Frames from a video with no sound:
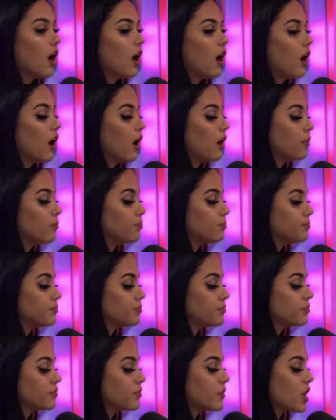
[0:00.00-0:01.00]

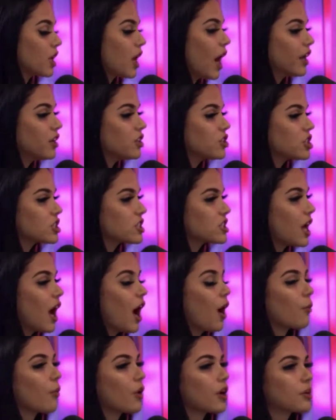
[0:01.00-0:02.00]
kind of just
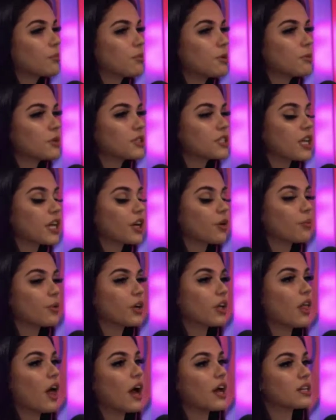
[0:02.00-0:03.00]
wanting people to like
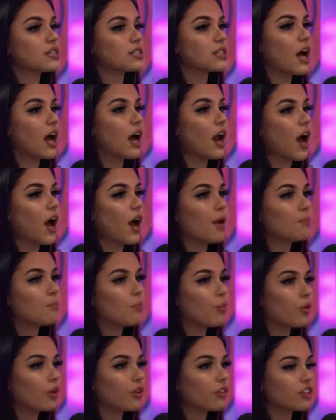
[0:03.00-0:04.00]
realize that I'm
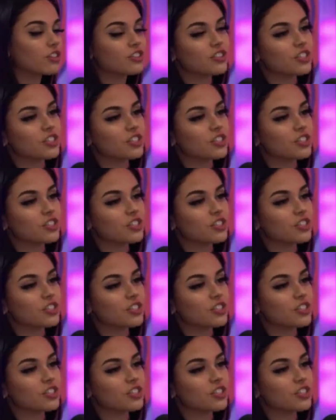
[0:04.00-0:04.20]
more than